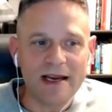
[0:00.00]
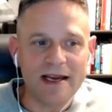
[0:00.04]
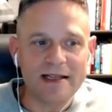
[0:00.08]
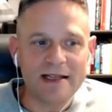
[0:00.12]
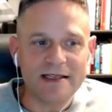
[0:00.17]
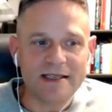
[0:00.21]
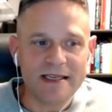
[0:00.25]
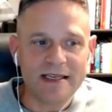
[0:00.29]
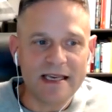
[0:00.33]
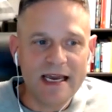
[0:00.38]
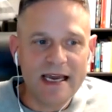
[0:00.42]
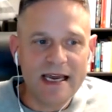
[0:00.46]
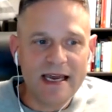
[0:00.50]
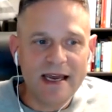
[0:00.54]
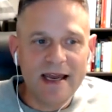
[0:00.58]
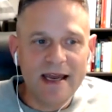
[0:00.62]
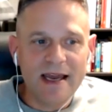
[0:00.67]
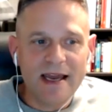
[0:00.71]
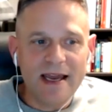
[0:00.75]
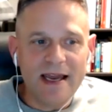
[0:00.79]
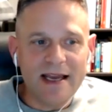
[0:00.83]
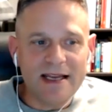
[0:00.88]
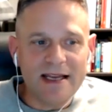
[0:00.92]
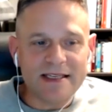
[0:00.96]
It's
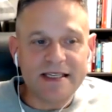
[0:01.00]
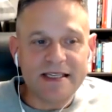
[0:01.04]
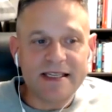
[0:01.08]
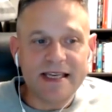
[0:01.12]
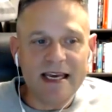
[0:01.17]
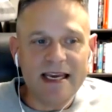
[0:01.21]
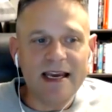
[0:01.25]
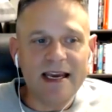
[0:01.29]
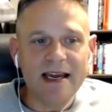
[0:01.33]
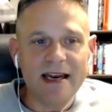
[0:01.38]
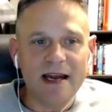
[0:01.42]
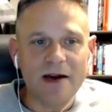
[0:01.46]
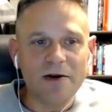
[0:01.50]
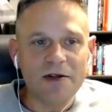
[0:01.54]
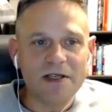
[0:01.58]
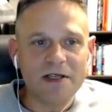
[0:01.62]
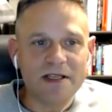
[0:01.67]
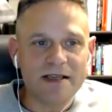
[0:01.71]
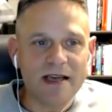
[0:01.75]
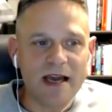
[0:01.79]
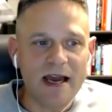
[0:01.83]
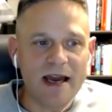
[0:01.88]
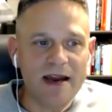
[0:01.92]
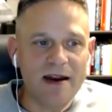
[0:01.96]
it's thinking
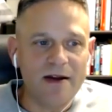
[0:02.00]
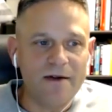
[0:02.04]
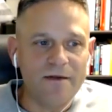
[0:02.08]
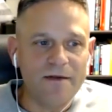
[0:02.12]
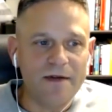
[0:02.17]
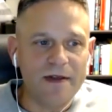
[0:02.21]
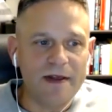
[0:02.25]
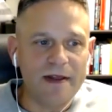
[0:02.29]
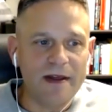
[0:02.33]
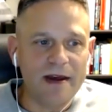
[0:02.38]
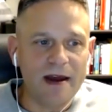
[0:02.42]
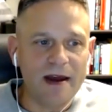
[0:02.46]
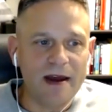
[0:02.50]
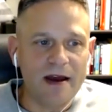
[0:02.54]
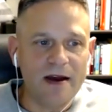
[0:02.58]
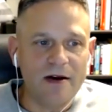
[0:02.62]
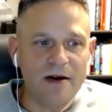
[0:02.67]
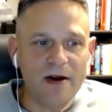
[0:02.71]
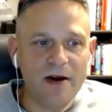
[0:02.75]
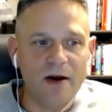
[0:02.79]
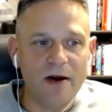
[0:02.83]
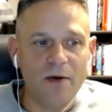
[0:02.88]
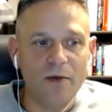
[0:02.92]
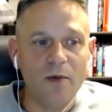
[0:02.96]
outside of uh,
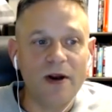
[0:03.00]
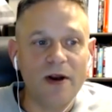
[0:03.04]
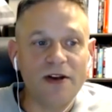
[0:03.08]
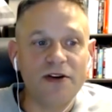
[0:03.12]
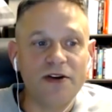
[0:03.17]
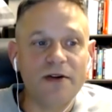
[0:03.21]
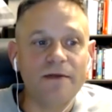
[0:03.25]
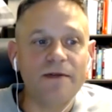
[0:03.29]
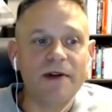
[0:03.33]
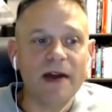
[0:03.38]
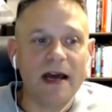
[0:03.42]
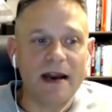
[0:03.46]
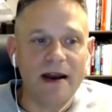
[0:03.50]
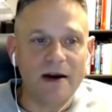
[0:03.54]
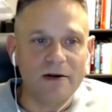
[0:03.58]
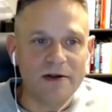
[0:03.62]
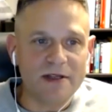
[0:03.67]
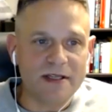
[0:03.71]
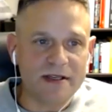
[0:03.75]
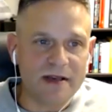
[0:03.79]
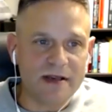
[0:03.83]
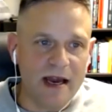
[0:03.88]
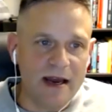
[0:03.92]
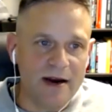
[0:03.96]
at what you've done
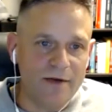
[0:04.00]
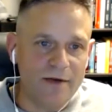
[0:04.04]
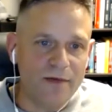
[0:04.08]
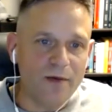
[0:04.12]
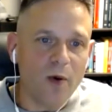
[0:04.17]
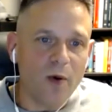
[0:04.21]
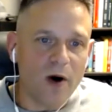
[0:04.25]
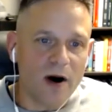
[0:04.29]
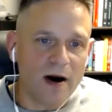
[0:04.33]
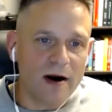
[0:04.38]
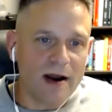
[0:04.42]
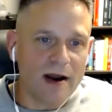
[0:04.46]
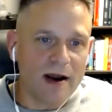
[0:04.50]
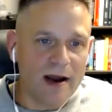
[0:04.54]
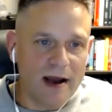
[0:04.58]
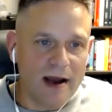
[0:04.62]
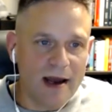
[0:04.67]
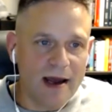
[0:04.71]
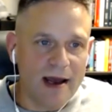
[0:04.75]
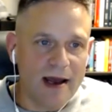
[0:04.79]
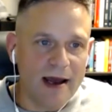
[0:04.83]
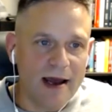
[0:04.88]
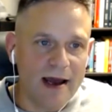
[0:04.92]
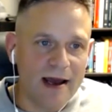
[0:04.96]
outside of work
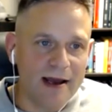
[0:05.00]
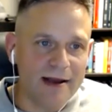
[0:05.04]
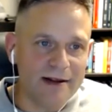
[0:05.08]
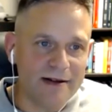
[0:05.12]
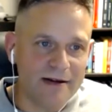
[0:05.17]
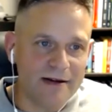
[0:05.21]
uh,